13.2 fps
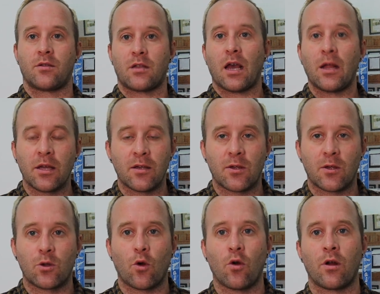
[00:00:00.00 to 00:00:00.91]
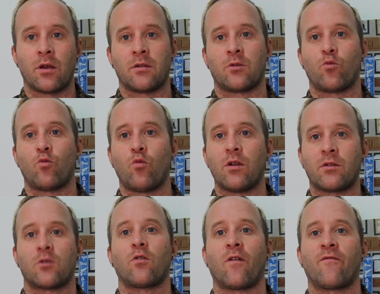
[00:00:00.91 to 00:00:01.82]
telling stories, what
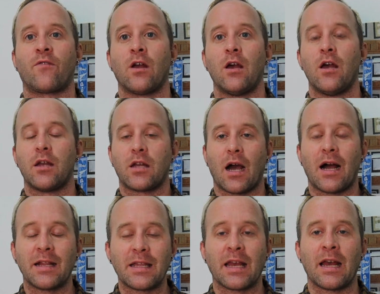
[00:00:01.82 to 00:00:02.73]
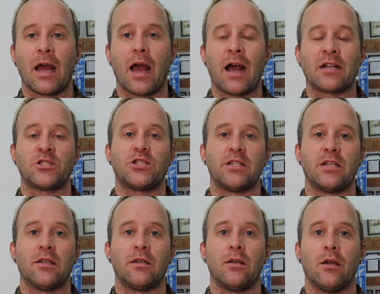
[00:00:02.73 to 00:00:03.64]
sort of content
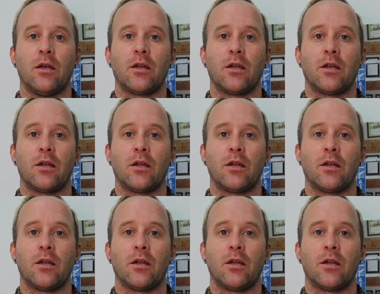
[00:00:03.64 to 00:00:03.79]
actually